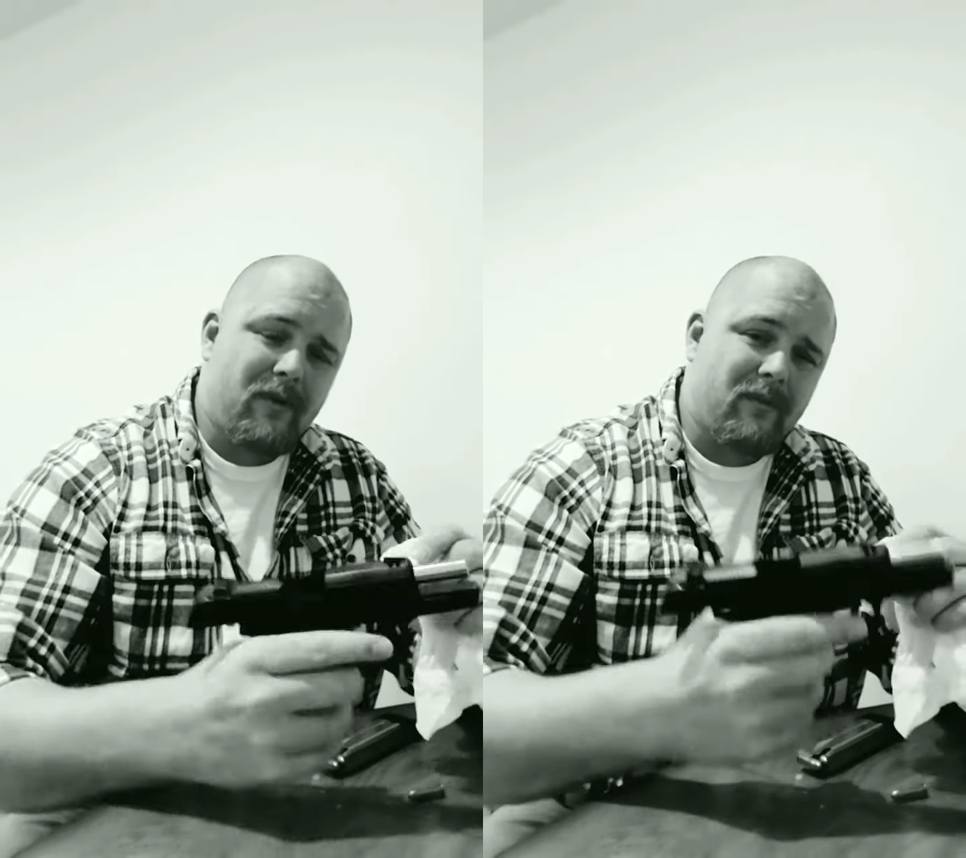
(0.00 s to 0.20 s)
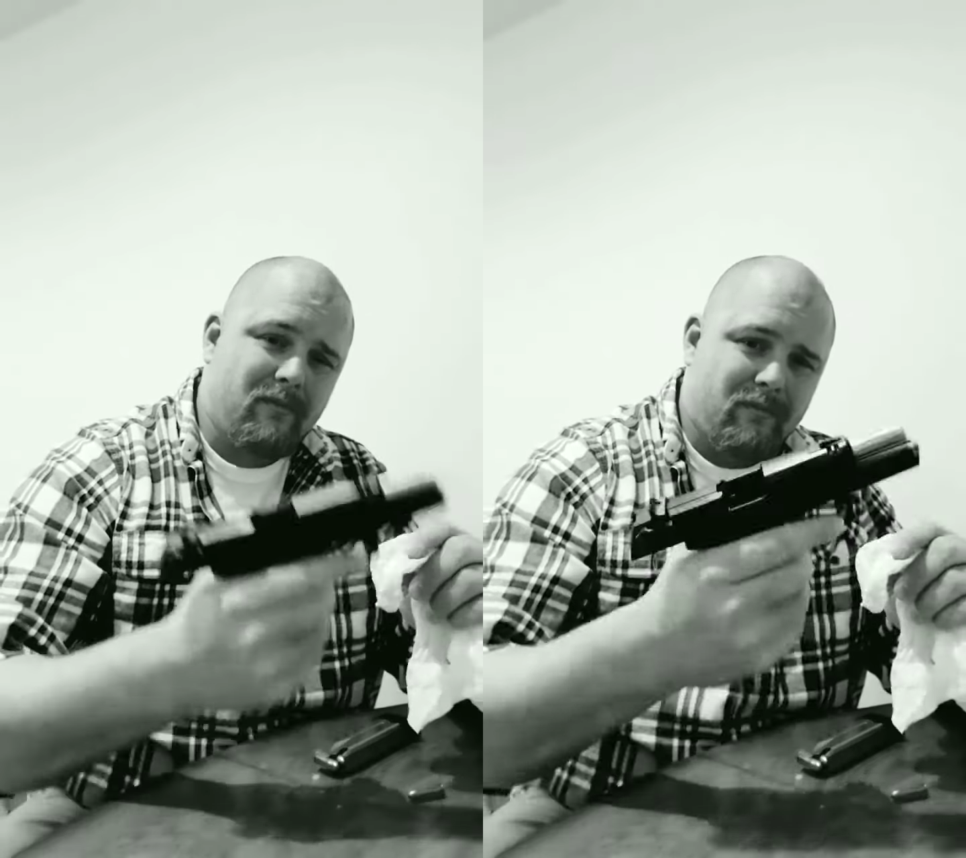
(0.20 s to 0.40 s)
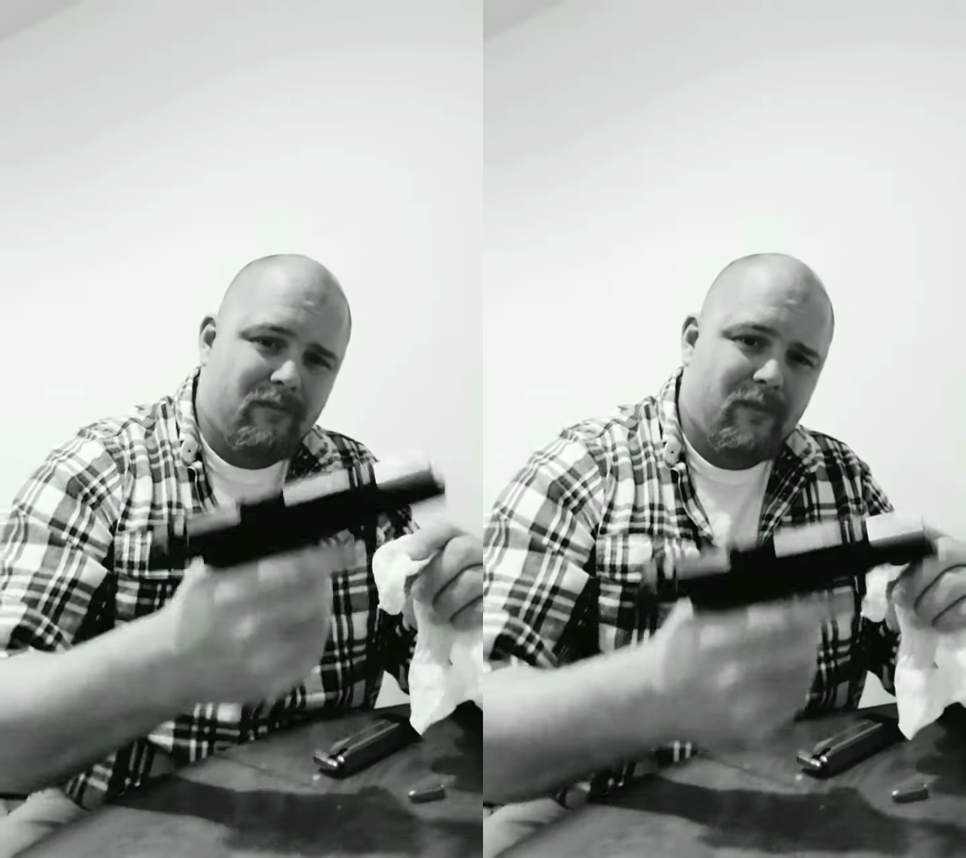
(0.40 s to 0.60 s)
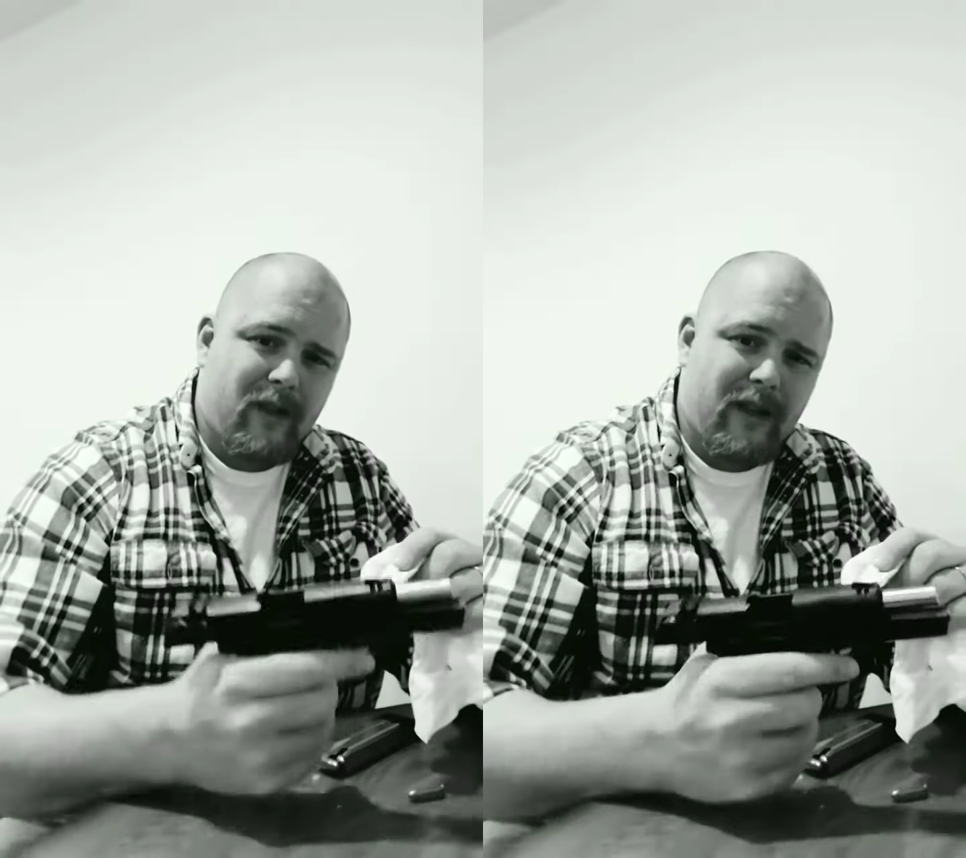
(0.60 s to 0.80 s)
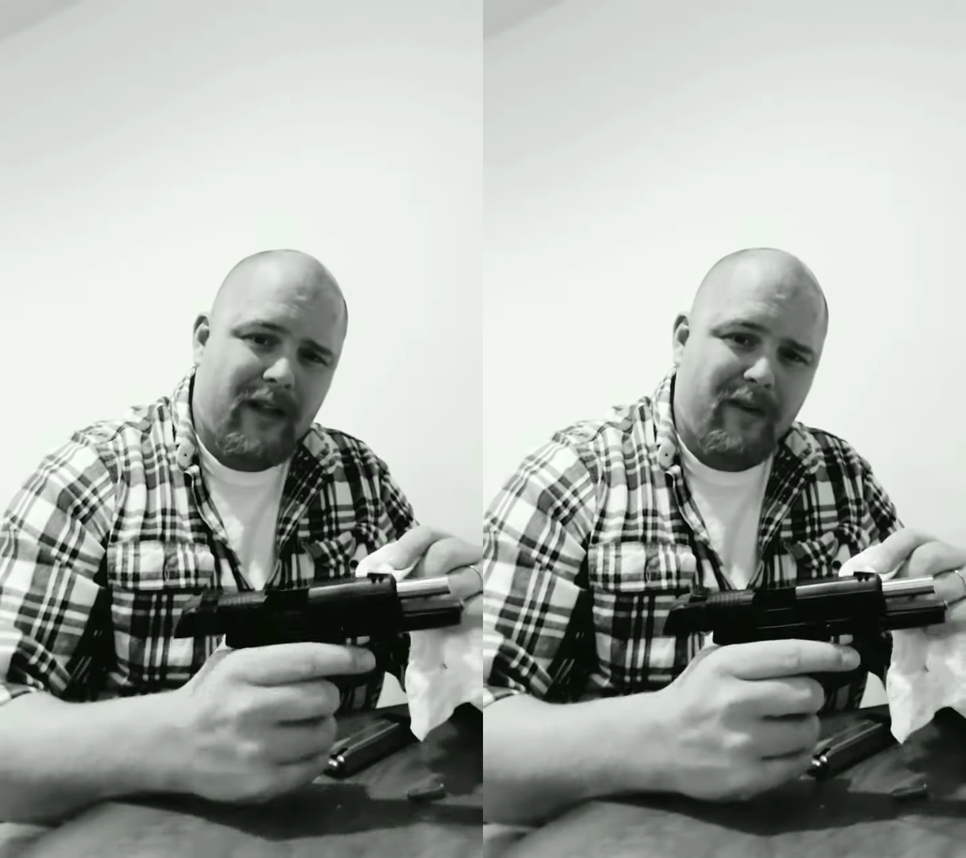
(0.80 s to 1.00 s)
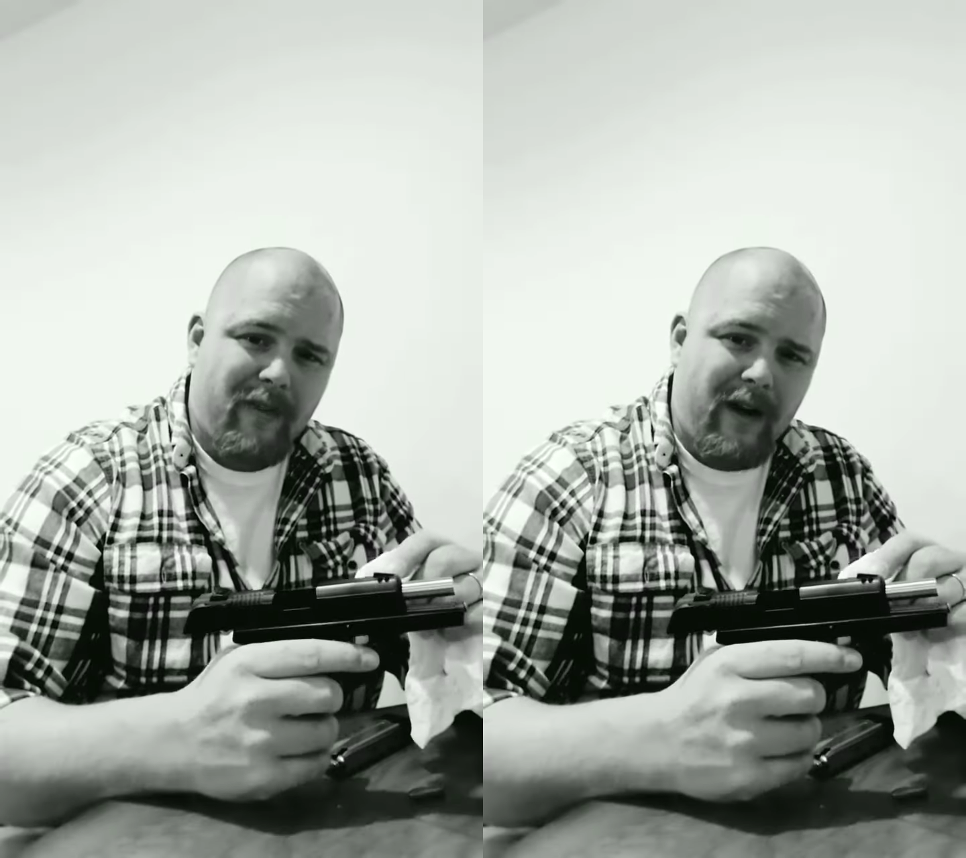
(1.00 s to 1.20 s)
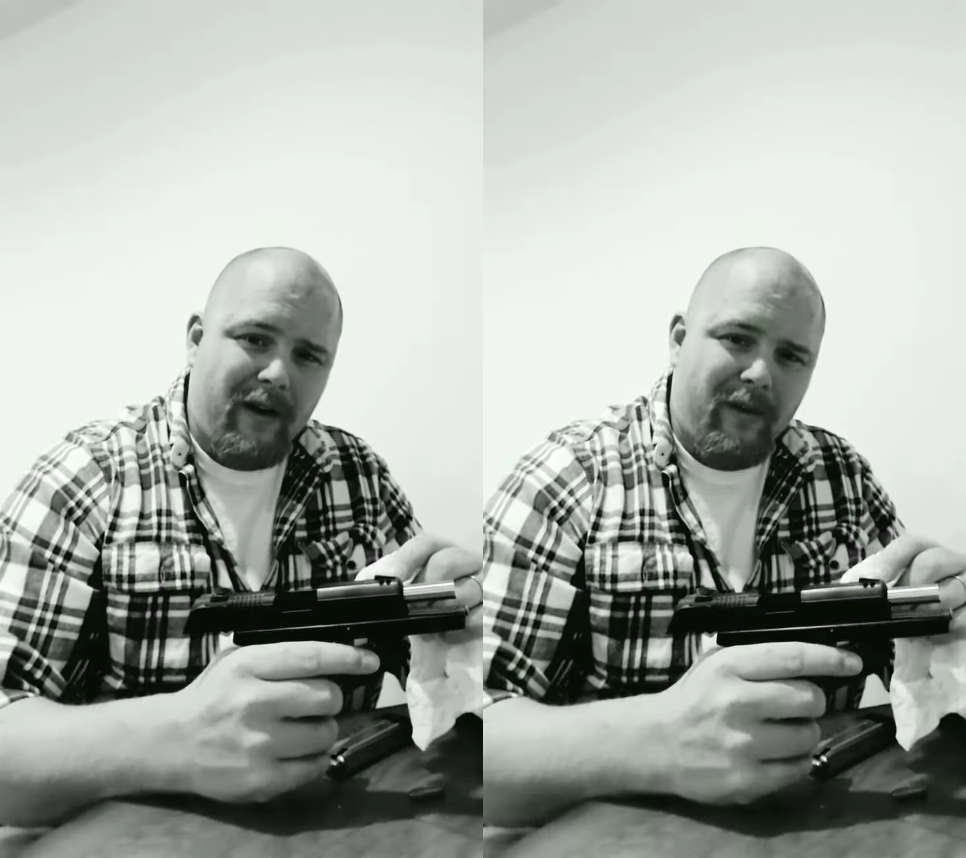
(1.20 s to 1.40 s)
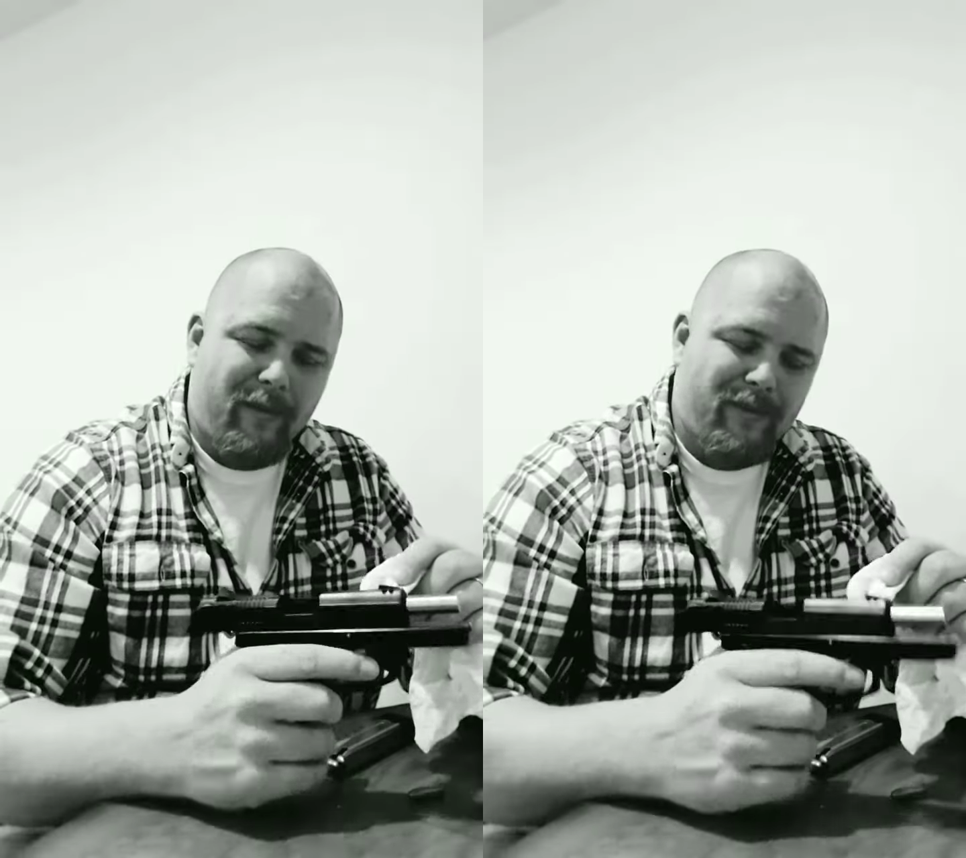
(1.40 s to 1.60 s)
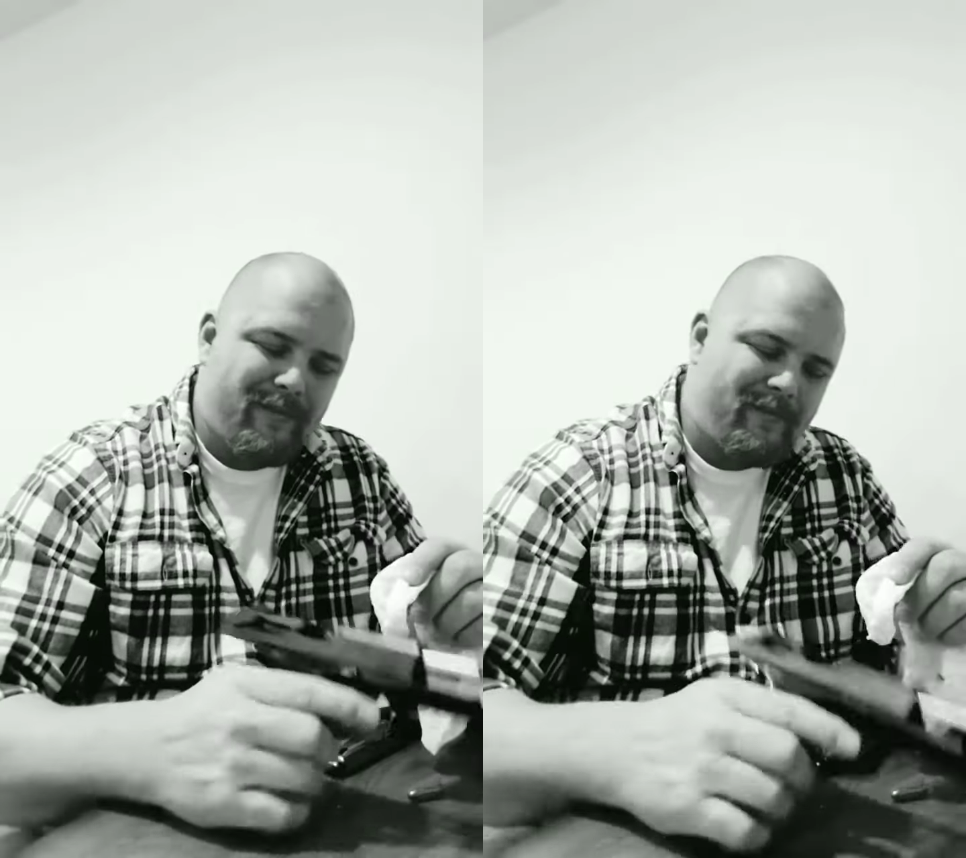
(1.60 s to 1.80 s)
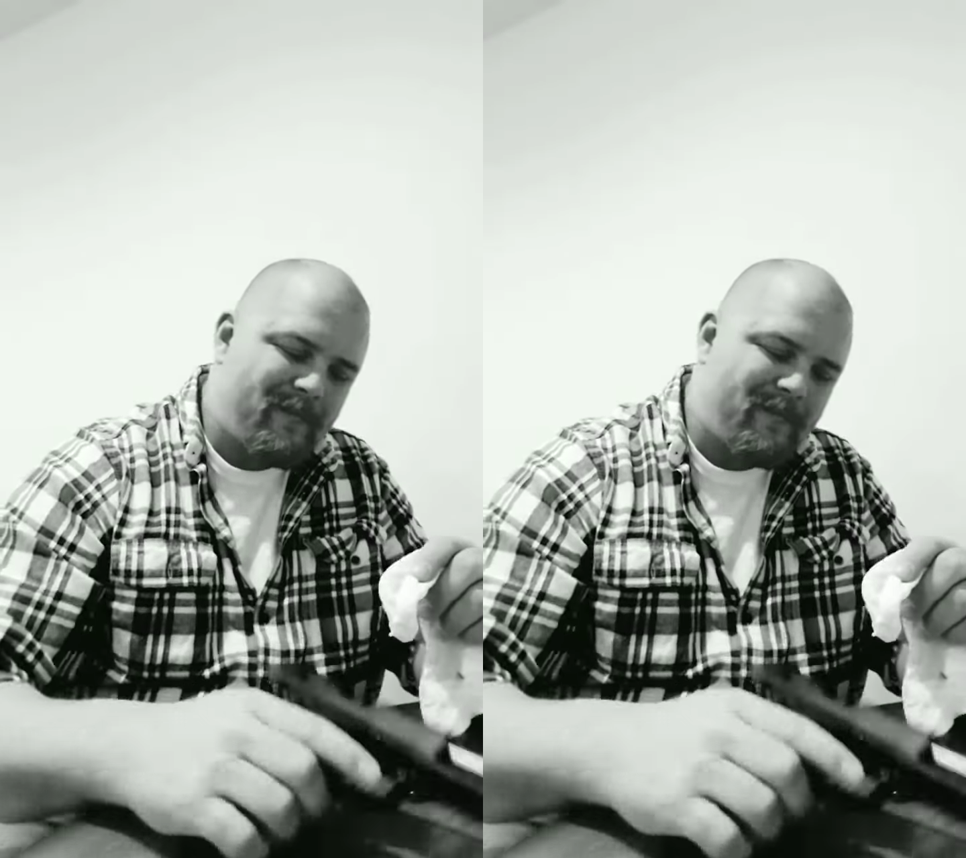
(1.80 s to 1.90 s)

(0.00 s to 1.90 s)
and cleaning firearms.